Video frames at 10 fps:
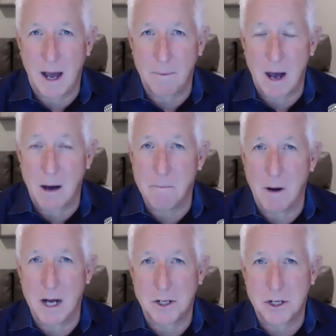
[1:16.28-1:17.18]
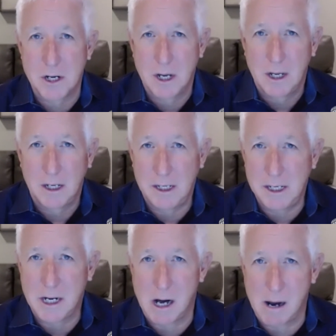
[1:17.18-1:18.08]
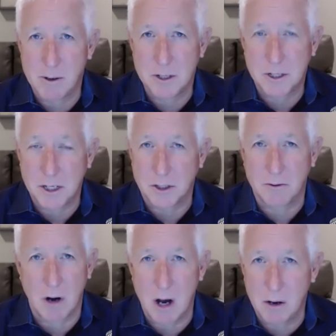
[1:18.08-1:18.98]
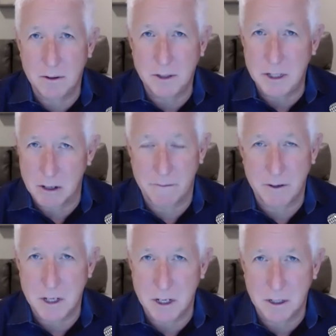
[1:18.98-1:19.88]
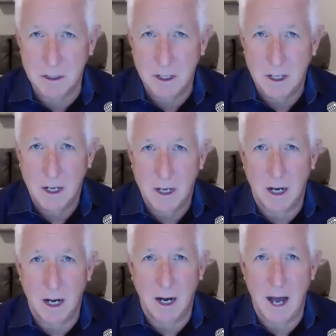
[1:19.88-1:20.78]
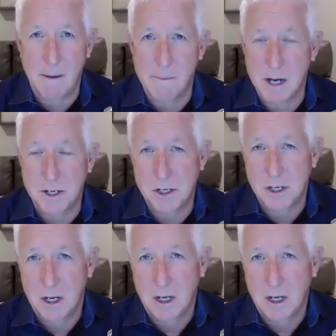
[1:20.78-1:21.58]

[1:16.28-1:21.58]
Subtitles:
much e-commerce has grown year over year, how much